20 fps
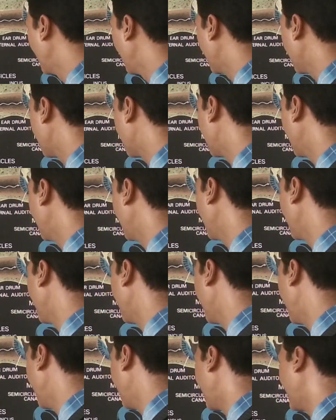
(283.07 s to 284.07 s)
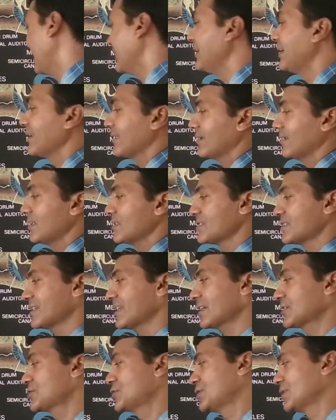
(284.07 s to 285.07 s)
see their internal
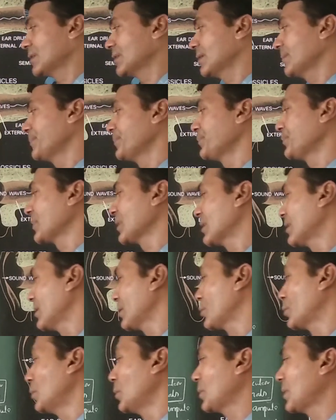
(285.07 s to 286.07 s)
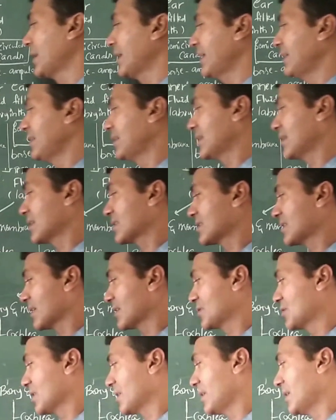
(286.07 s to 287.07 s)
structure, the cochlea internal
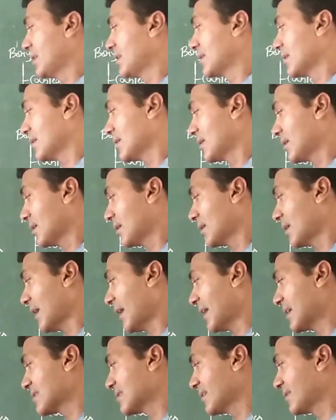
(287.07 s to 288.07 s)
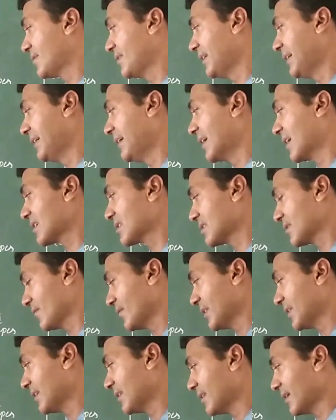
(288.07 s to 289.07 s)
structure, it has three ducts
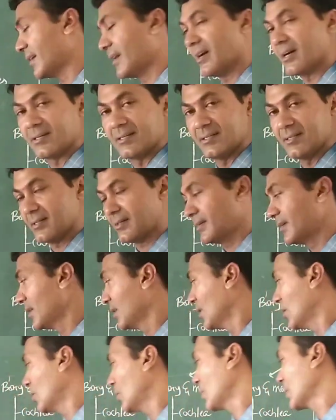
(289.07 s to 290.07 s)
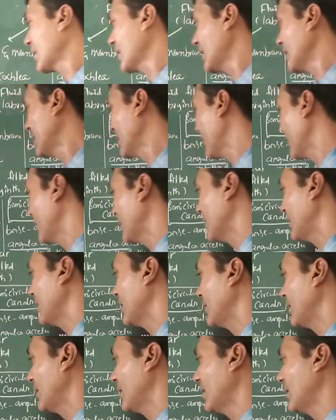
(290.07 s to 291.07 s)
within the duct. Okay, the
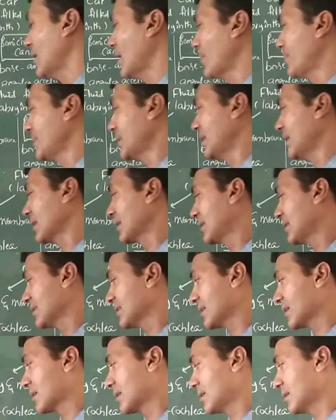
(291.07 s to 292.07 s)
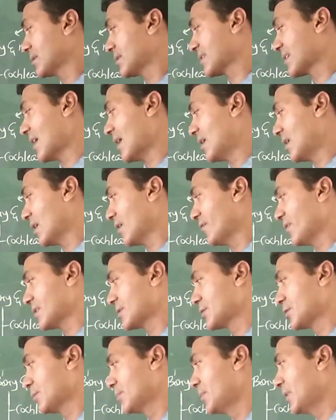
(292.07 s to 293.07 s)
upper duct is a scala
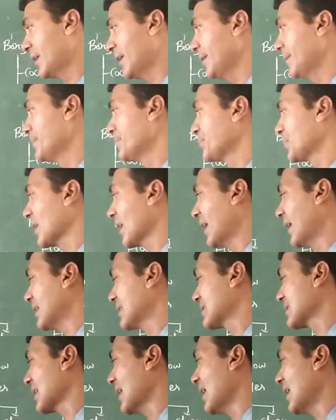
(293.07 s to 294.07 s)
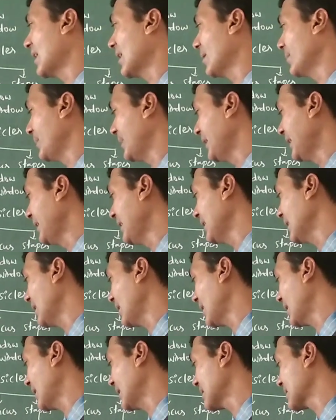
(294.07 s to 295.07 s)
vestibuli and scala media
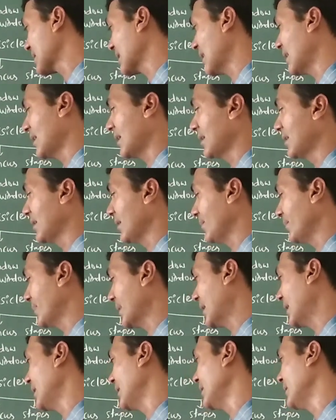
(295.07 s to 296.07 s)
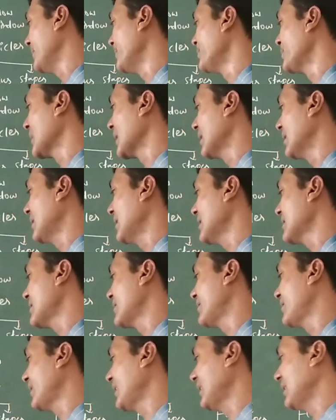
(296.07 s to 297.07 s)
and scala tympani.
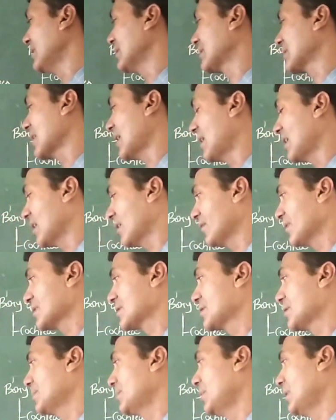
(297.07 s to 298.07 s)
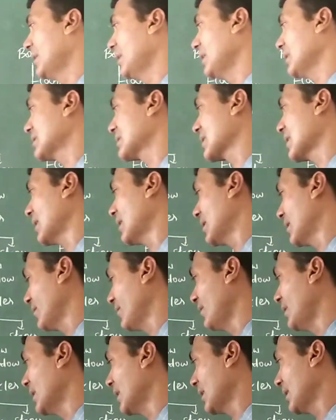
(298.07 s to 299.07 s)
These three, scala vestibuli, scala
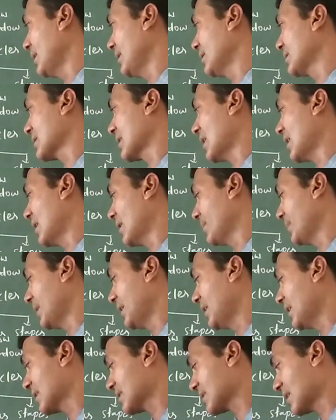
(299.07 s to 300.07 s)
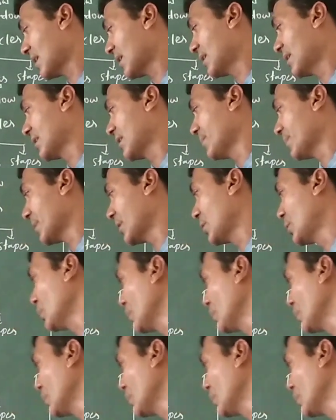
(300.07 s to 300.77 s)
villi, scala media, scala tympani,